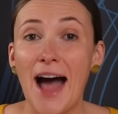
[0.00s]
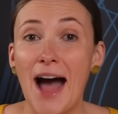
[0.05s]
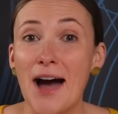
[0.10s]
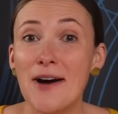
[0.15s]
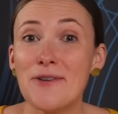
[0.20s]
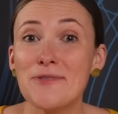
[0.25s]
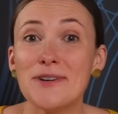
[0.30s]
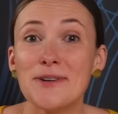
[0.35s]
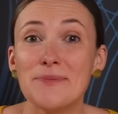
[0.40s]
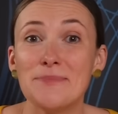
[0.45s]

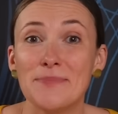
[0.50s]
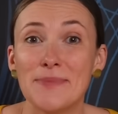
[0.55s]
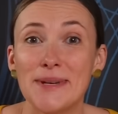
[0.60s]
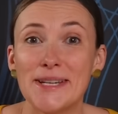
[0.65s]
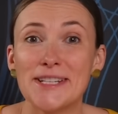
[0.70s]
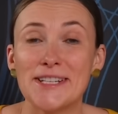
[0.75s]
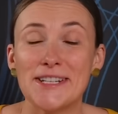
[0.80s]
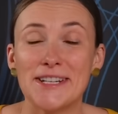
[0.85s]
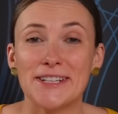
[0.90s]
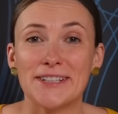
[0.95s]
Our
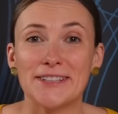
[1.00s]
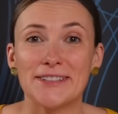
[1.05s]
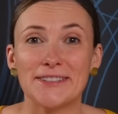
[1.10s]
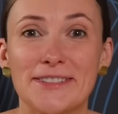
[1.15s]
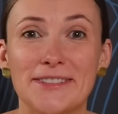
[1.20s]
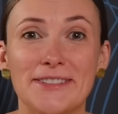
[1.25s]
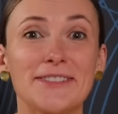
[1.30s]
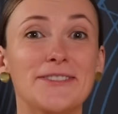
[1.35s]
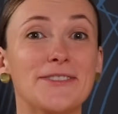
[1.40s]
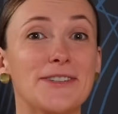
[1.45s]
mission,
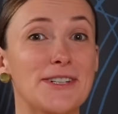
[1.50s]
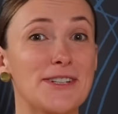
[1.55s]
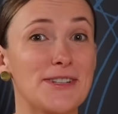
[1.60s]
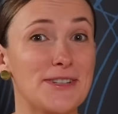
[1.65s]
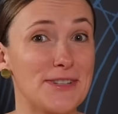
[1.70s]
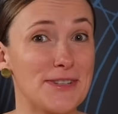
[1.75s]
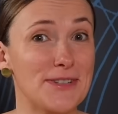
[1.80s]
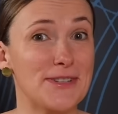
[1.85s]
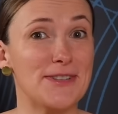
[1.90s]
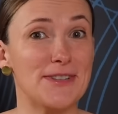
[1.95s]
would you
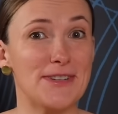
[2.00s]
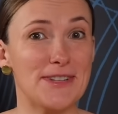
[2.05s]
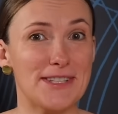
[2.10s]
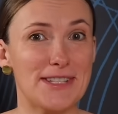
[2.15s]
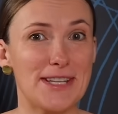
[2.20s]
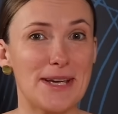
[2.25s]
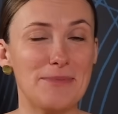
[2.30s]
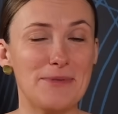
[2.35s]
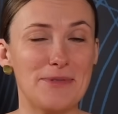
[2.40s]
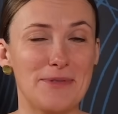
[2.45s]
choose to
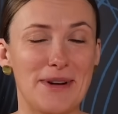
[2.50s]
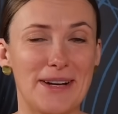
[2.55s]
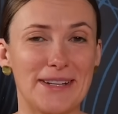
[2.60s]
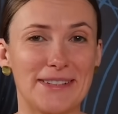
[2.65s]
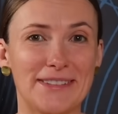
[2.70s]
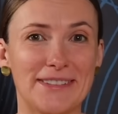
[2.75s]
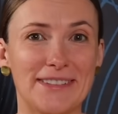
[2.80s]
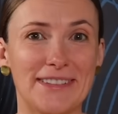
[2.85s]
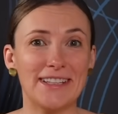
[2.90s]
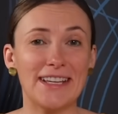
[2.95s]
accept
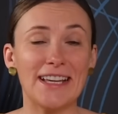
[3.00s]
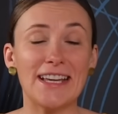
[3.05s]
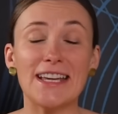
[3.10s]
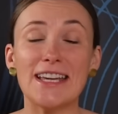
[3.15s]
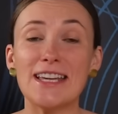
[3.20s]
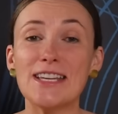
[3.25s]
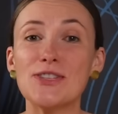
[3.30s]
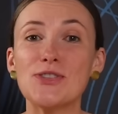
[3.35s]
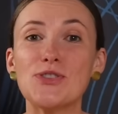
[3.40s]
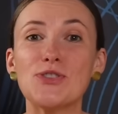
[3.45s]
one,
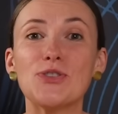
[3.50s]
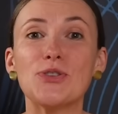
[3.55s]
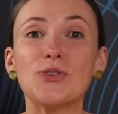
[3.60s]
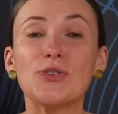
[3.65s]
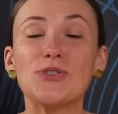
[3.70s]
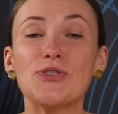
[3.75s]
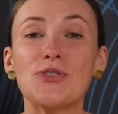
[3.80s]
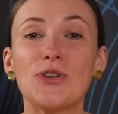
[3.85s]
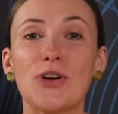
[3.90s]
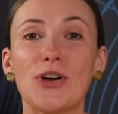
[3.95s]
is to
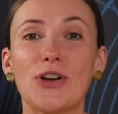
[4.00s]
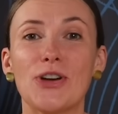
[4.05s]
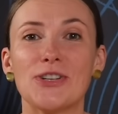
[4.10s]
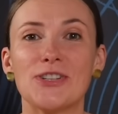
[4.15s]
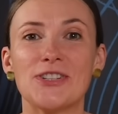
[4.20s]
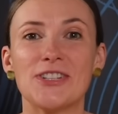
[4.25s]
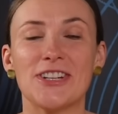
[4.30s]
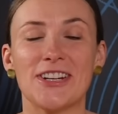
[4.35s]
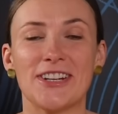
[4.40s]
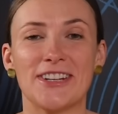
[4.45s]

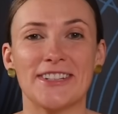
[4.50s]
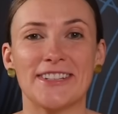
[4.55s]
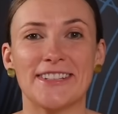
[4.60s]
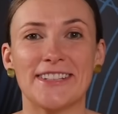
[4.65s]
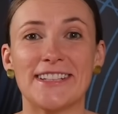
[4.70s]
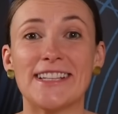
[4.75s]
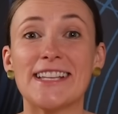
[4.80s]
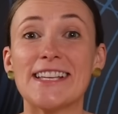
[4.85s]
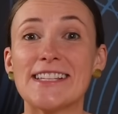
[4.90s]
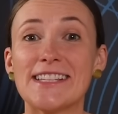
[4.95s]
nurture
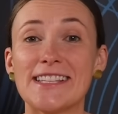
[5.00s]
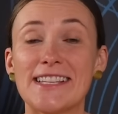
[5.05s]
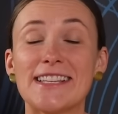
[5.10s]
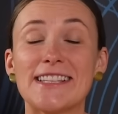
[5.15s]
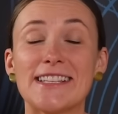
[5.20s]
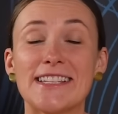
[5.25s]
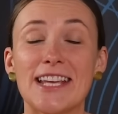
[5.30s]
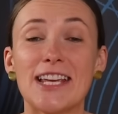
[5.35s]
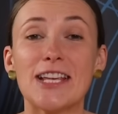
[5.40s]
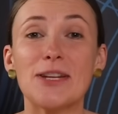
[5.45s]
this
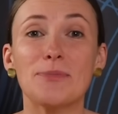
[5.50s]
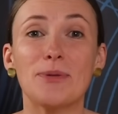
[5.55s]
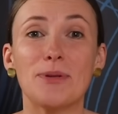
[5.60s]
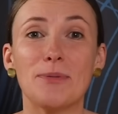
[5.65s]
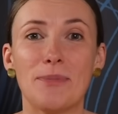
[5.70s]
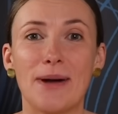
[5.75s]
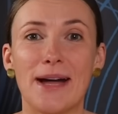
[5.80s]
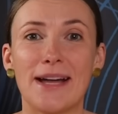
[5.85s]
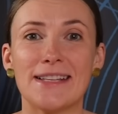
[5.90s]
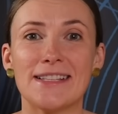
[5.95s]
sustainable
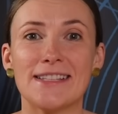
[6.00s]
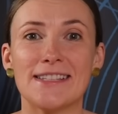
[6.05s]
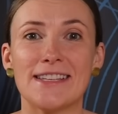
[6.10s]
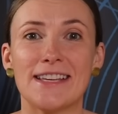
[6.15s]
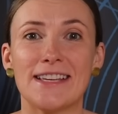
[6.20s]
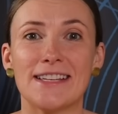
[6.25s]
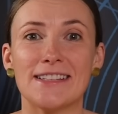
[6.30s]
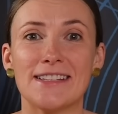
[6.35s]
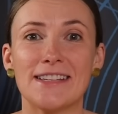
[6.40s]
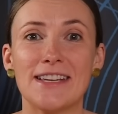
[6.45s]

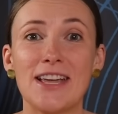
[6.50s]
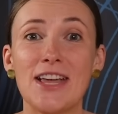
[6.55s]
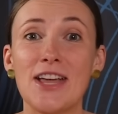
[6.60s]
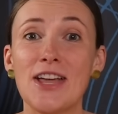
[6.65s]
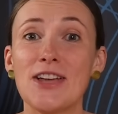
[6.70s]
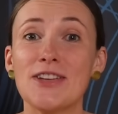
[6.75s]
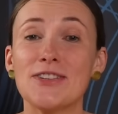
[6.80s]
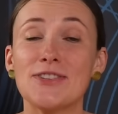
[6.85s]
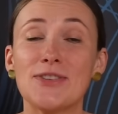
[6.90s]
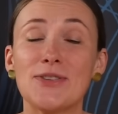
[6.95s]
mindset
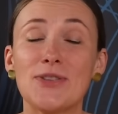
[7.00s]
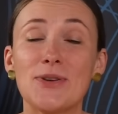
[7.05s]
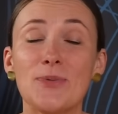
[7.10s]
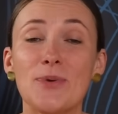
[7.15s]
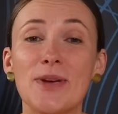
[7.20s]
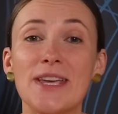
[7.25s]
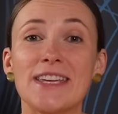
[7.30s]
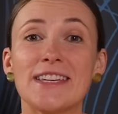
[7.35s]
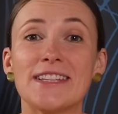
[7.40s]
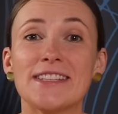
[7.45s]
so that
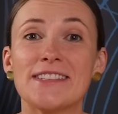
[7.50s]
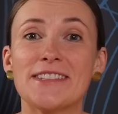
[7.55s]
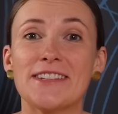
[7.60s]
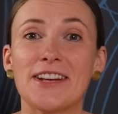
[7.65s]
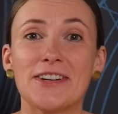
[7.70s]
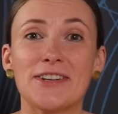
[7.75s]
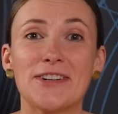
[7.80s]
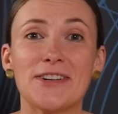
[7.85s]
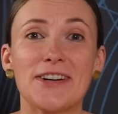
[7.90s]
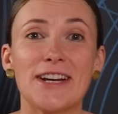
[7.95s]
we can
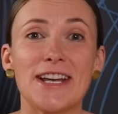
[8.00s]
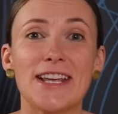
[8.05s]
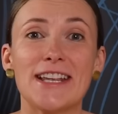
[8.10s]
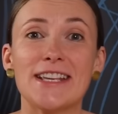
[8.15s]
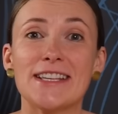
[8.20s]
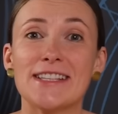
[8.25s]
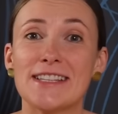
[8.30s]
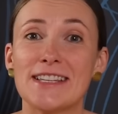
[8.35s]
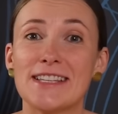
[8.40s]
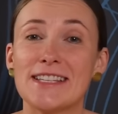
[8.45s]
start
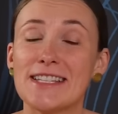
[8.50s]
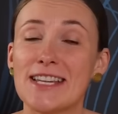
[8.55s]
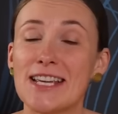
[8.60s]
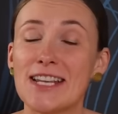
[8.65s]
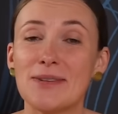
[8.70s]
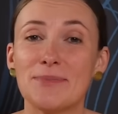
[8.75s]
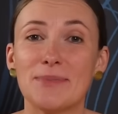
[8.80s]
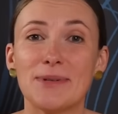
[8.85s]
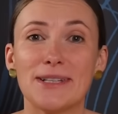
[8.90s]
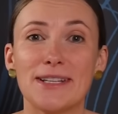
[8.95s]
creating
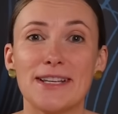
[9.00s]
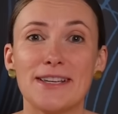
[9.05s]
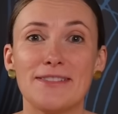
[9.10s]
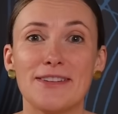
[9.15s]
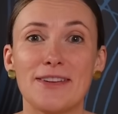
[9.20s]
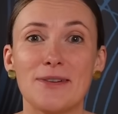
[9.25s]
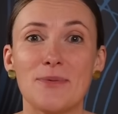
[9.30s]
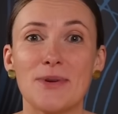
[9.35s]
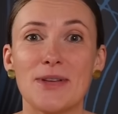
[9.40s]
sustainable living